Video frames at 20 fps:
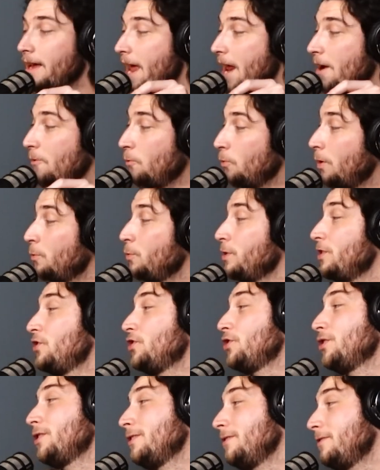And what we
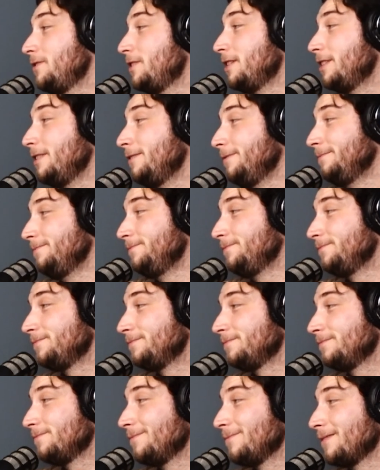should have done,
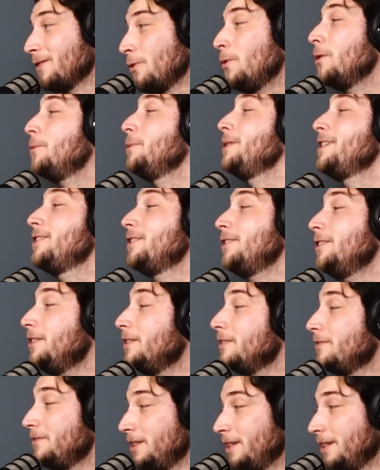what we could
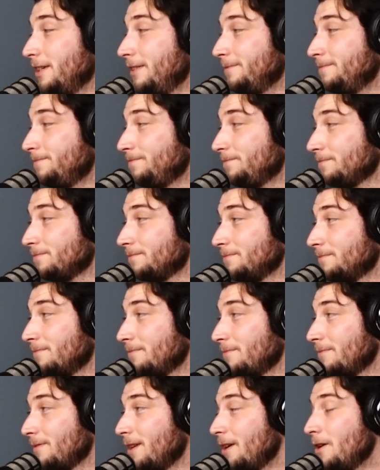have done,
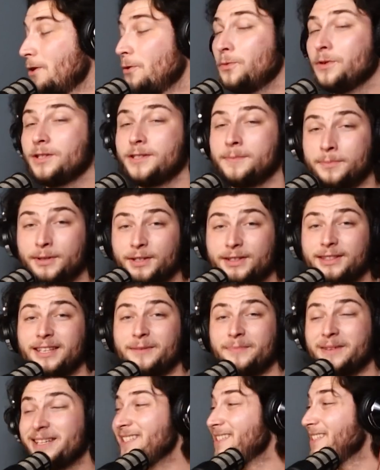was put
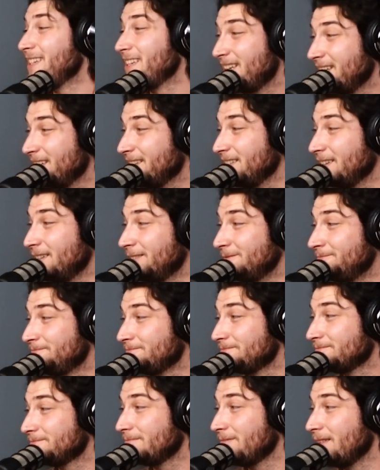them in tequila.
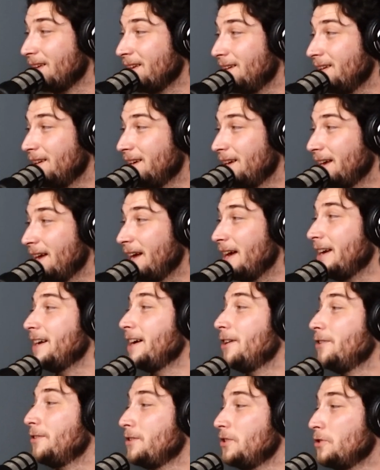
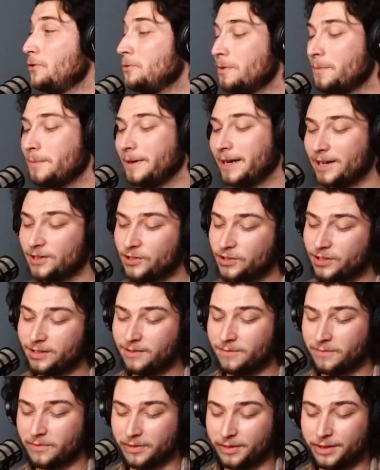Now, you
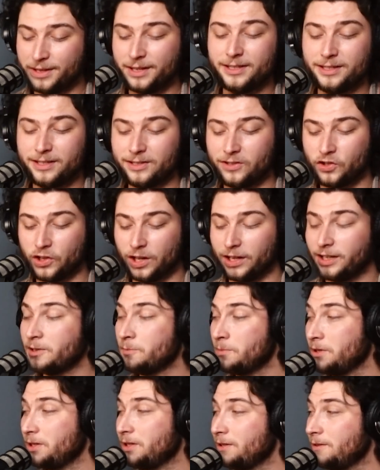imagine this jelly
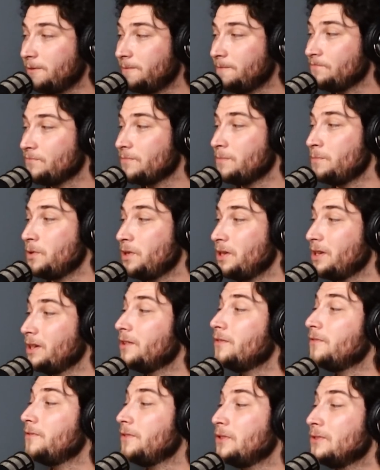bean being
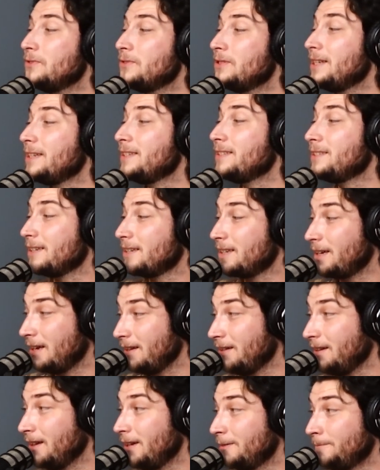infused in
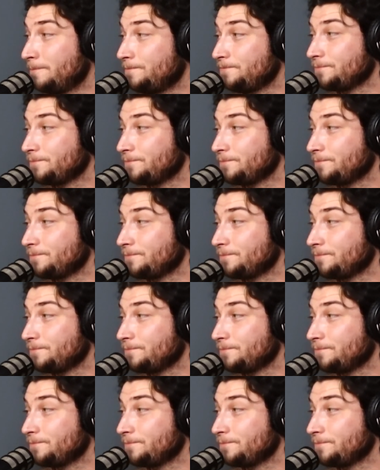tequila.